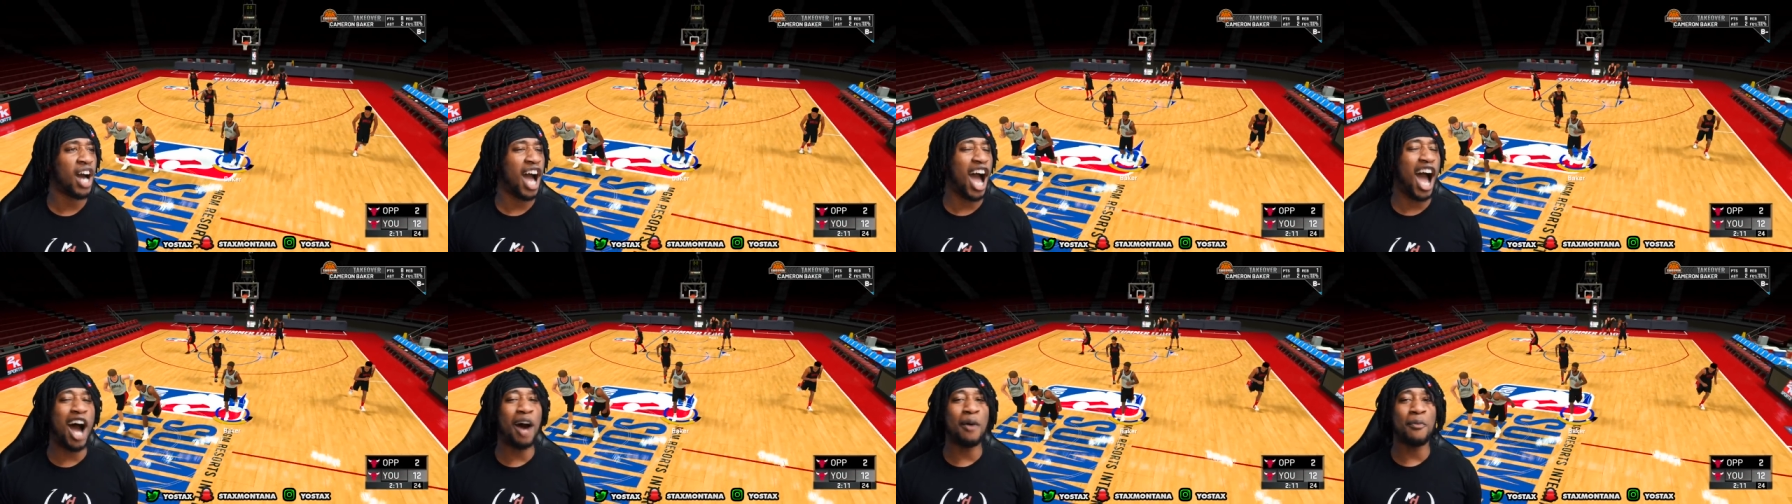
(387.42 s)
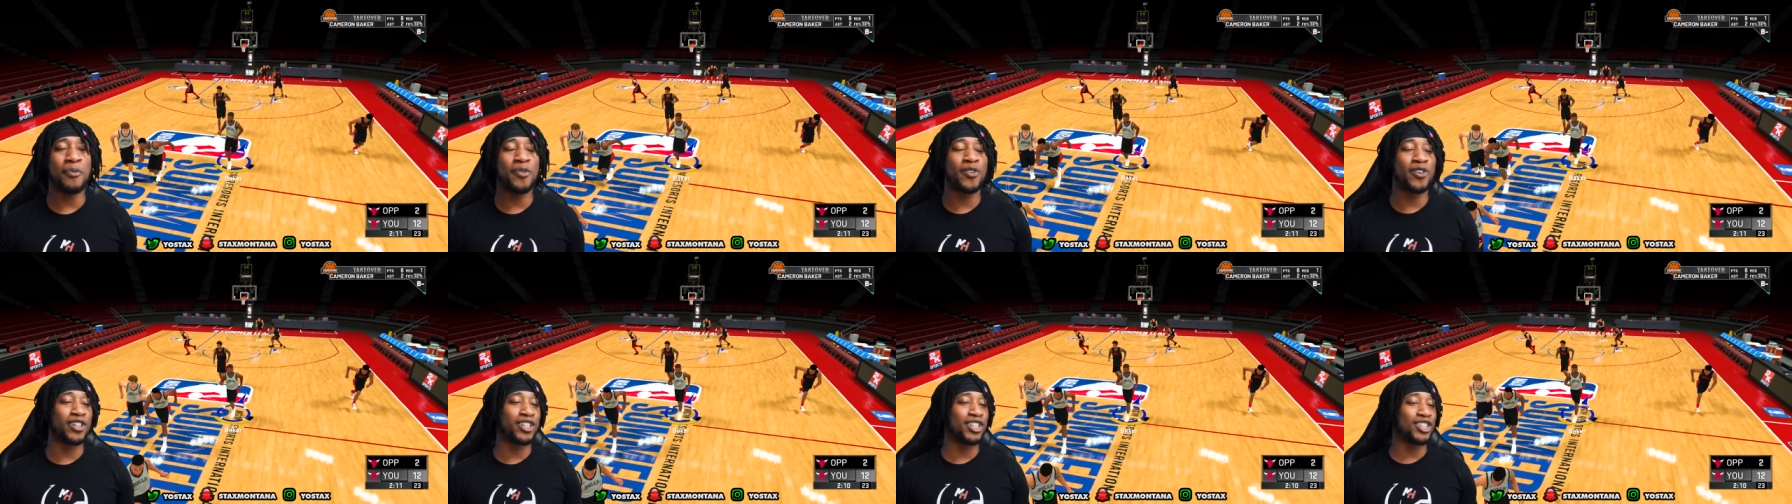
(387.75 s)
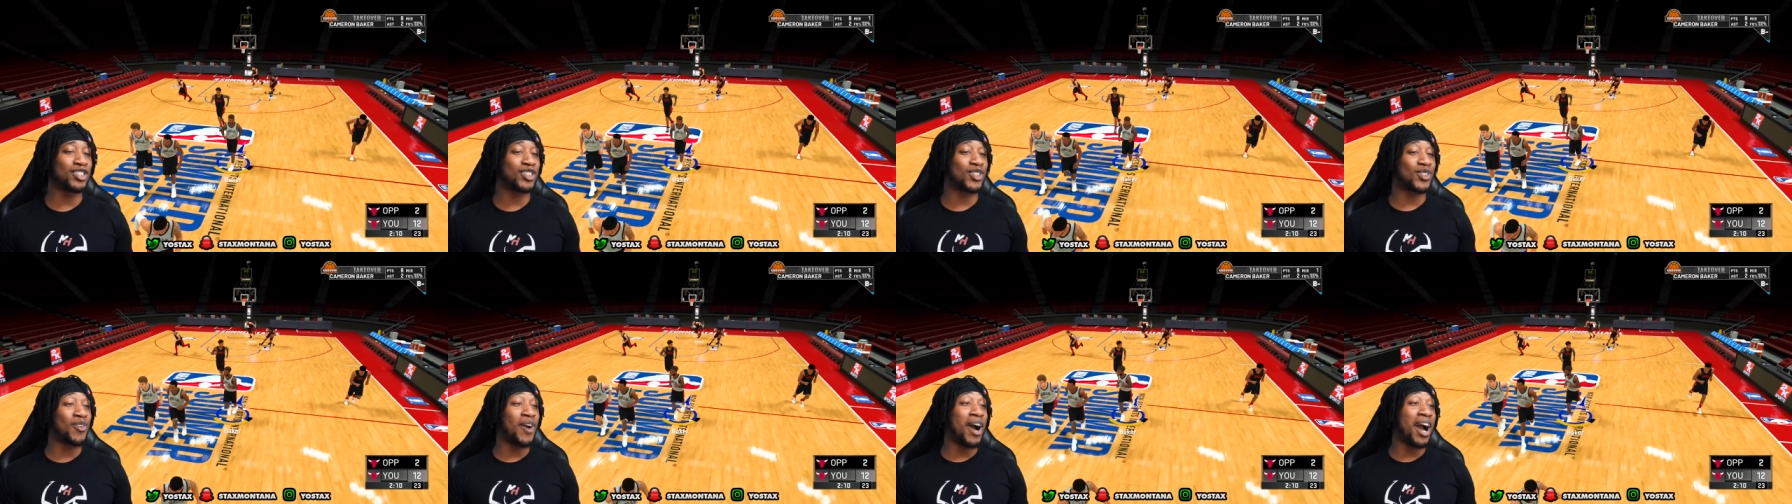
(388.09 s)
I'm putting a
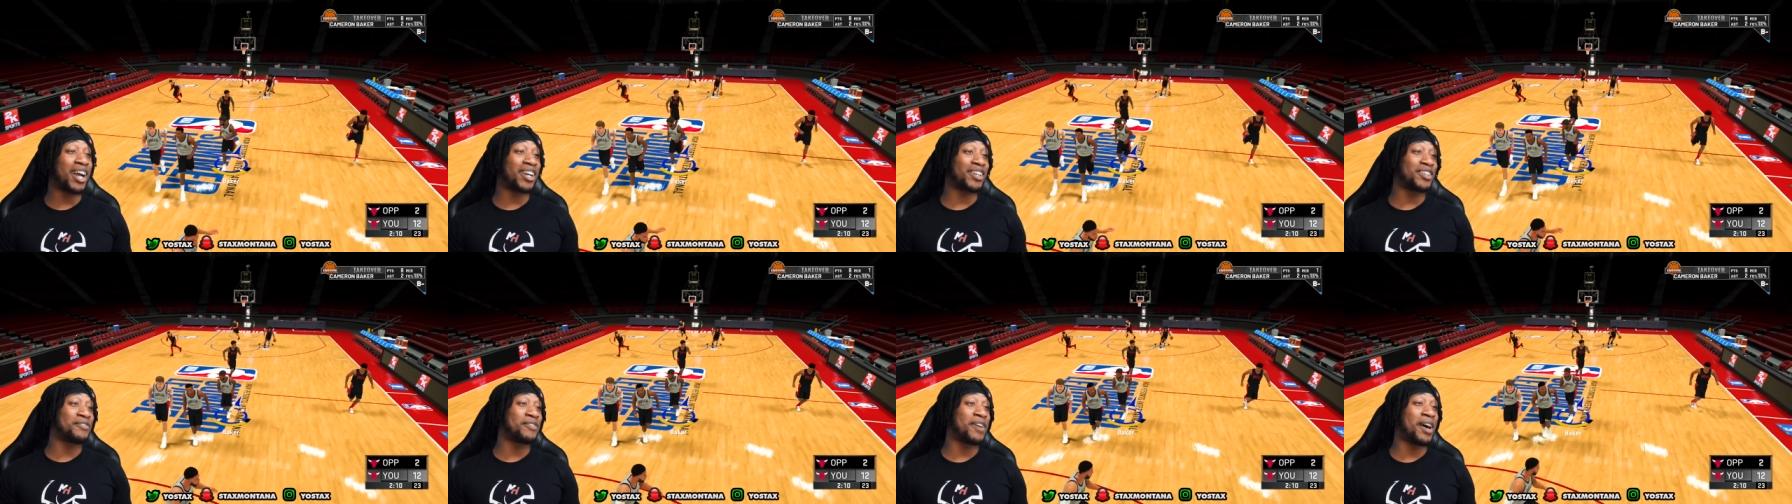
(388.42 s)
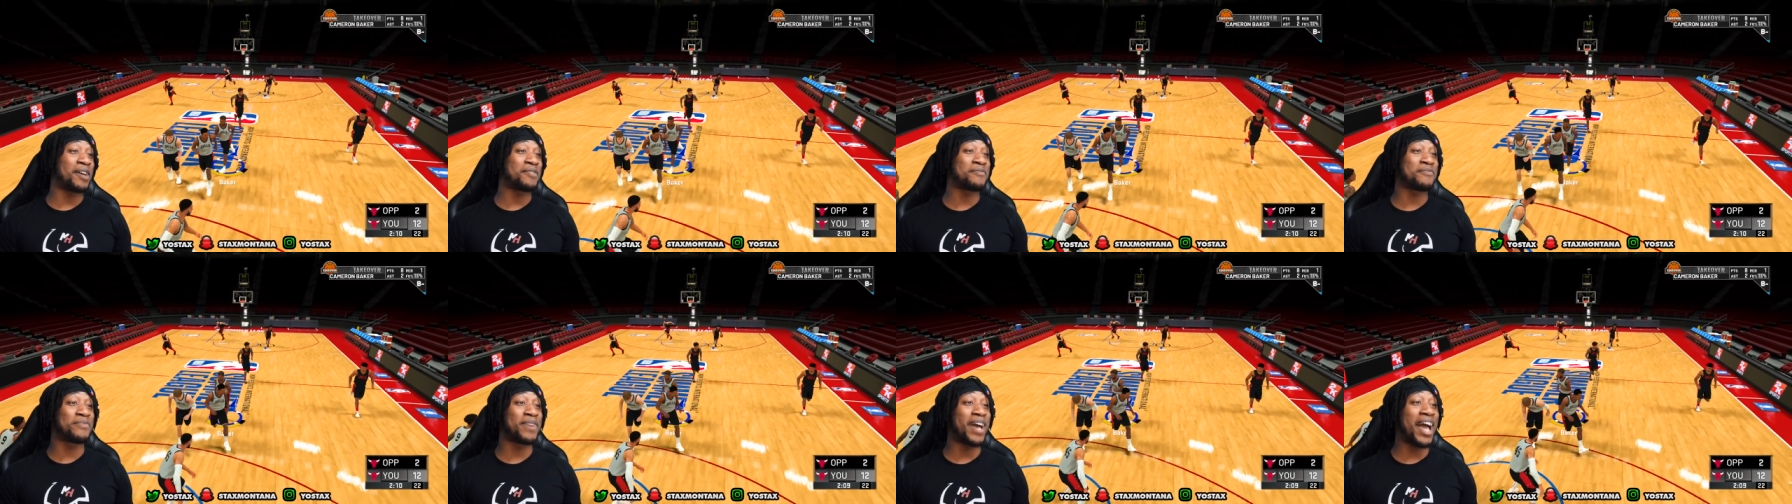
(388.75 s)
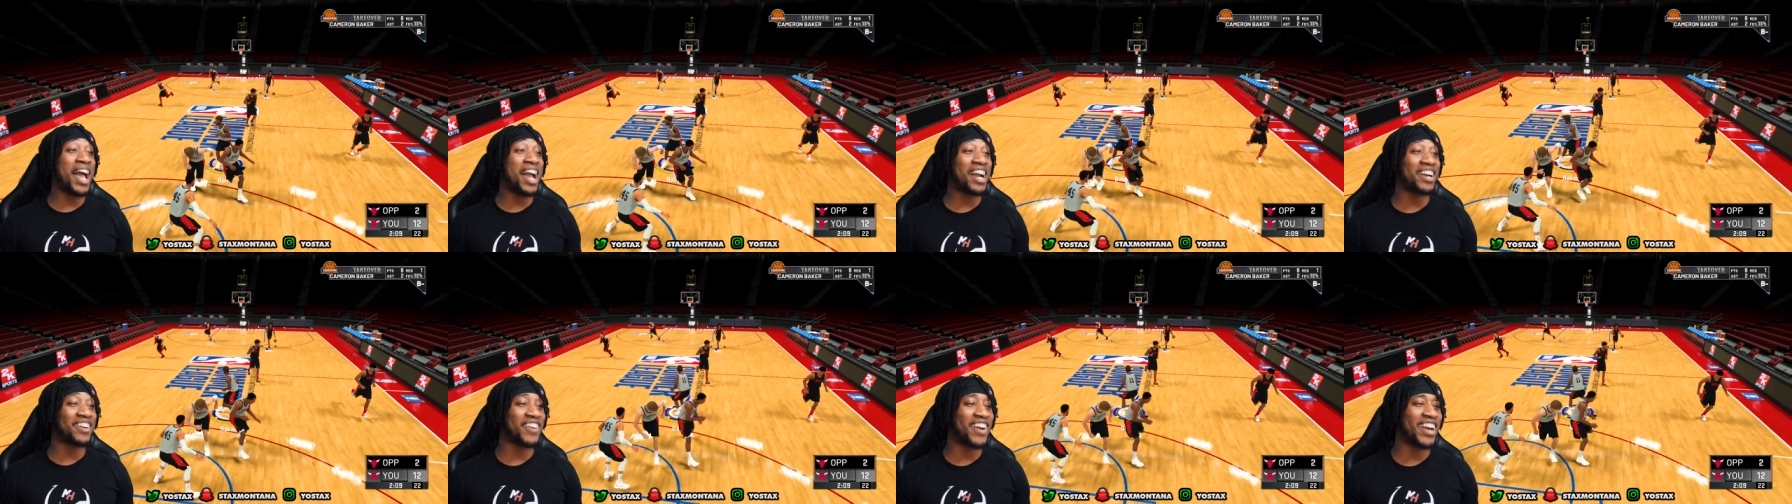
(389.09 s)
squad on my
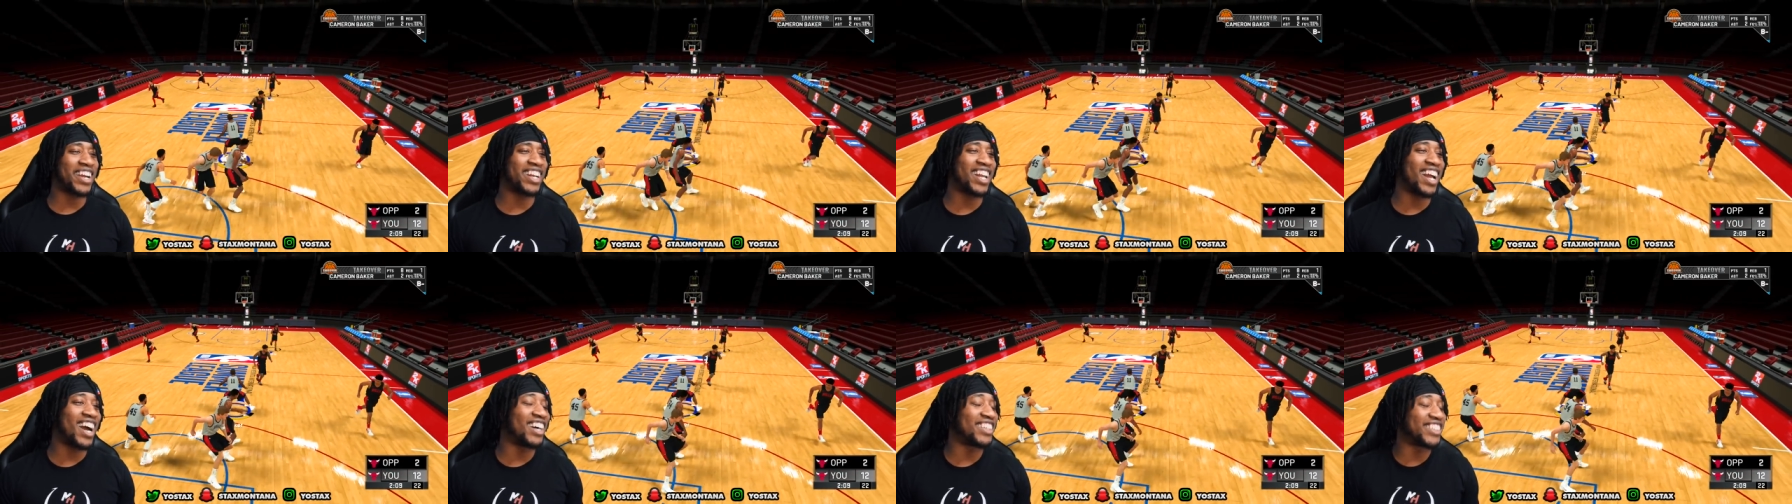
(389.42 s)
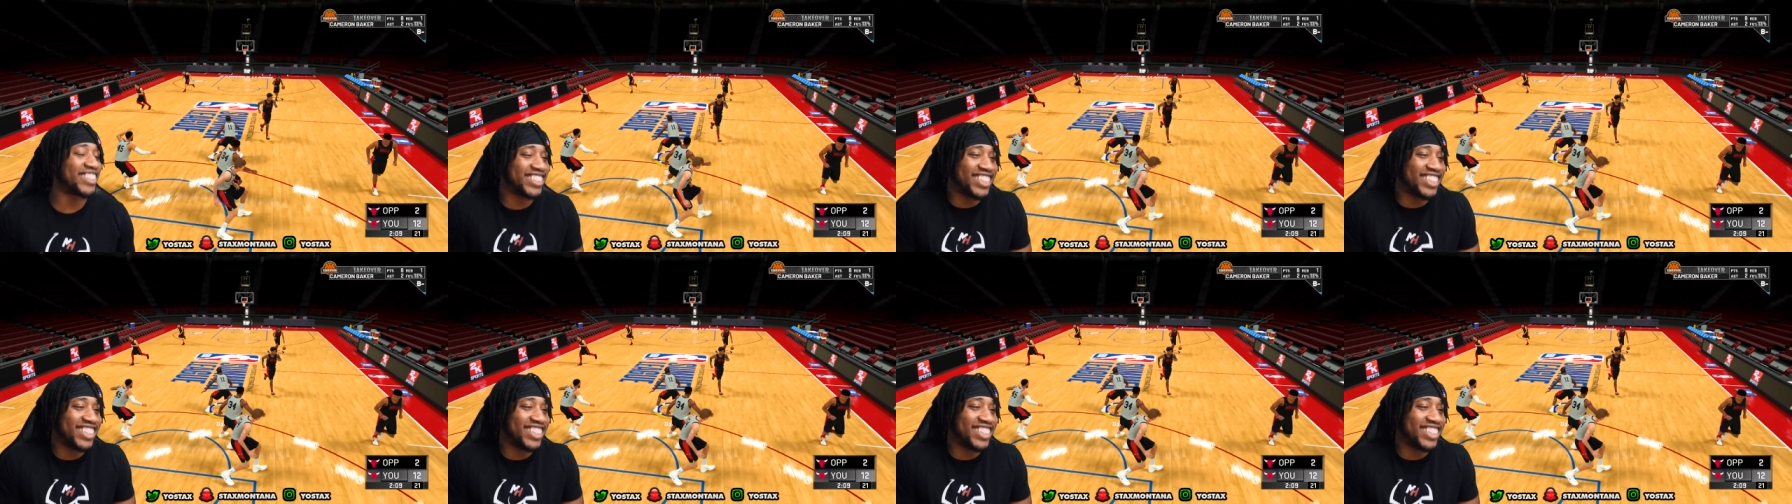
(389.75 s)
back right now.